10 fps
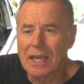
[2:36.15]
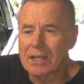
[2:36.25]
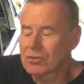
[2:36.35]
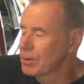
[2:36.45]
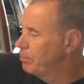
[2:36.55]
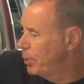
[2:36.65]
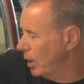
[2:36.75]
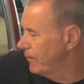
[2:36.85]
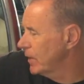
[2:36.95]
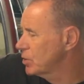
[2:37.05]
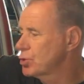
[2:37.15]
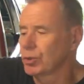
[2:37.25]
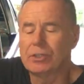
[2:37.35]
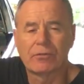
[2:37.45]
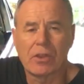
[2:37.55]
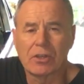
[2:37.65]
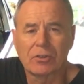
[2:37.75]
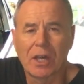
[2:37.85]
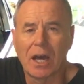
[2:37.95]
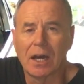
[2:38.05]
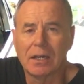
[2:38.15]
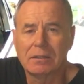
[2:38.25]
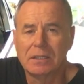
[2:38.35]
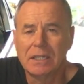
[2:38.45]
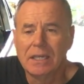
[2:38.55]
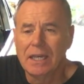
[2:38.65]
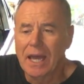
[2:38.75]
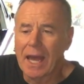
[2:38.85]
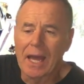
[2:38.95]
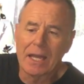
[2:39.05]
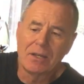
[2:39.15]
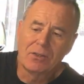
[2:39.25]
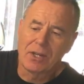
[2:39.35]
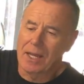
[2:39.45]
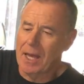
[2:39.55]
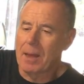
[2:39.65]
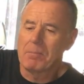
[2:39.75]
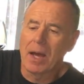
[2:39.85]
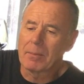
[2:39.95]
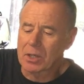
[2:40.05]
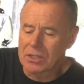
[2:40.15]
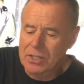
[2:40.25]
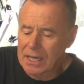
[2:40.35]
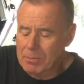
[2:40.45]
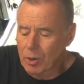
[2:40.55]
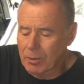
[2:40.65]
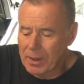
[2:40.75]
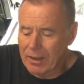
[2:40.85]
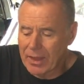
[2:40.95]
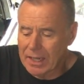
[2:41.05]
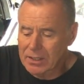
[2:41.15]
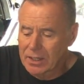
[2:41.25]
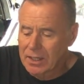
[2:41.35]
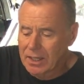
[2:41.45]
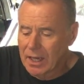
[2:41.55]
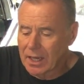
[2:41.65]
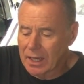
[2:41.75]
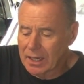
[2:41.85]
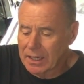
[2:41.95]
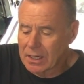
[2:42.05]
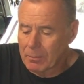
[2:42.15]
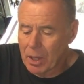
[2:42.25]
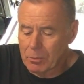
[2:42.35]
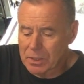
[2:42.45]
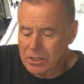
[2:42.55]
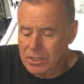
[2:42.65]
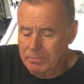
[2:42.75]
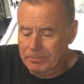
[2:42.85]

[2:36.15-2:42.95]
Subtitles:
It's the perfect choice for this car, and I'm going to tell you more about that in a moment.